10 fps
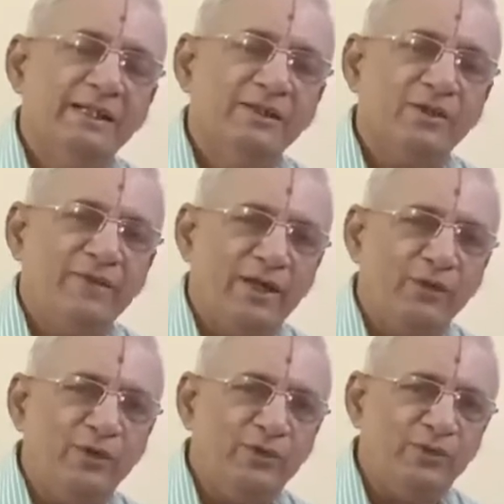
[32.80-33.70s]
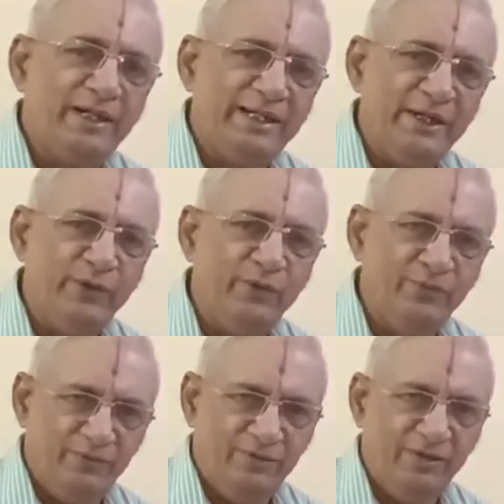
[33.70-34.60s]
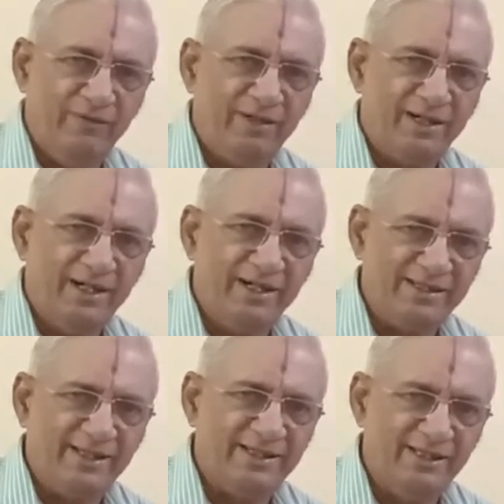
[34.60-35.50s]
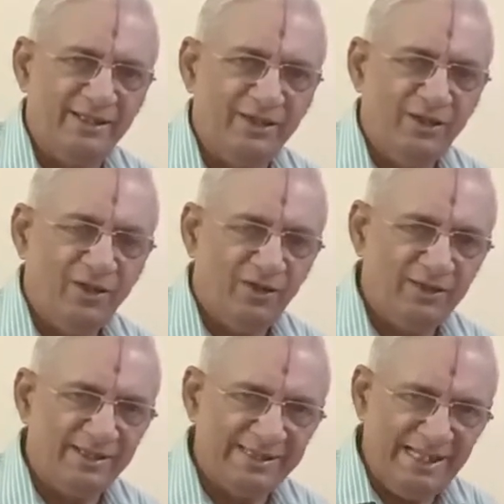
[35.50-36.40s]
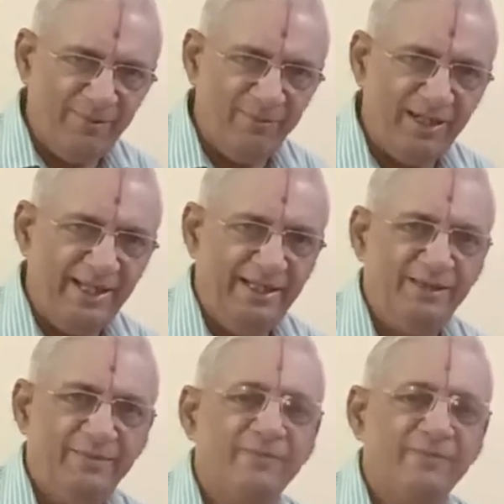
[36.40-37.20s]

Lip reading: So, we are going to continue our discussion on the same line.